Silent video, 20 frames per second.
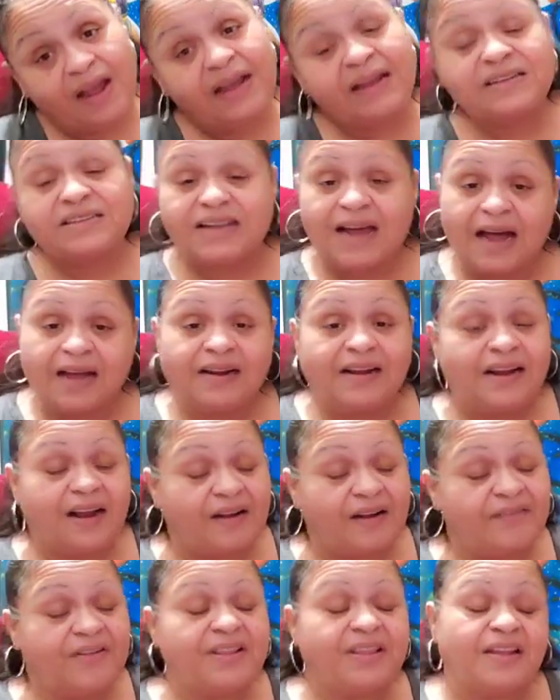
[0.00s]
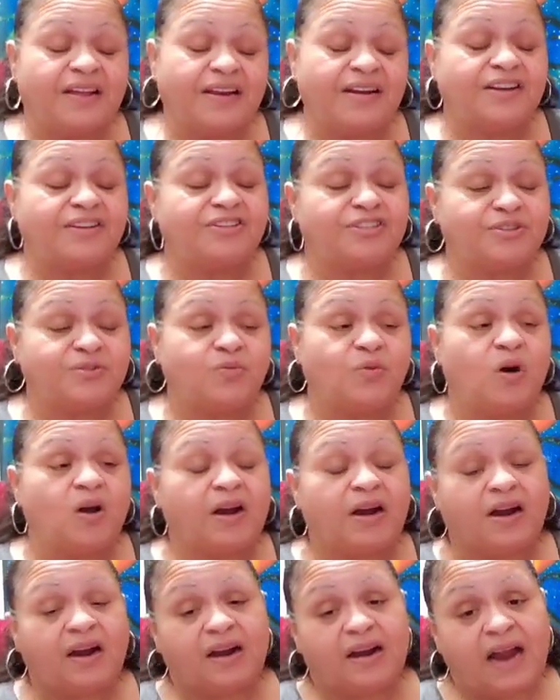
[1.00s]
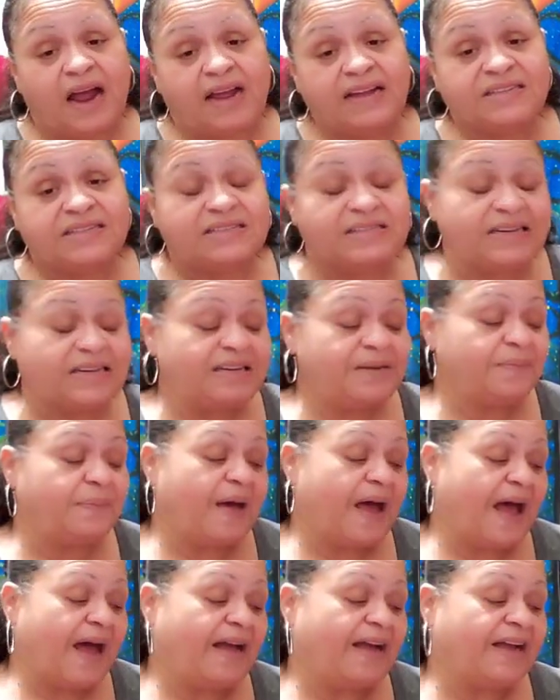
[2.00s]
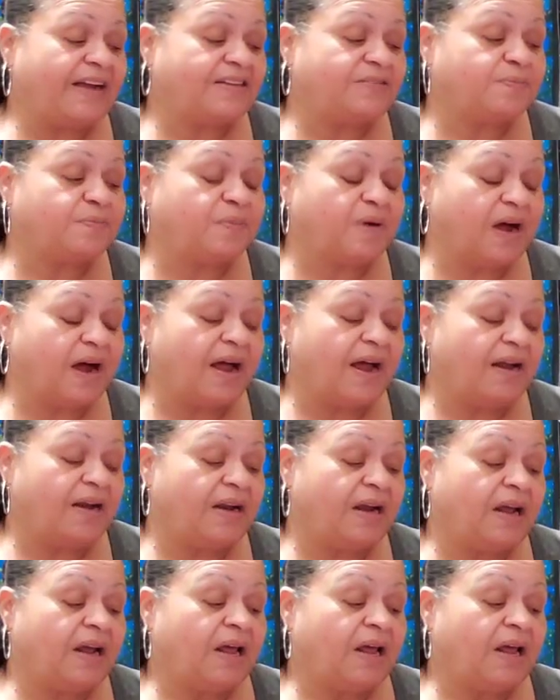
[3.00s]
Exactly everything that you want in a nice, neat package, but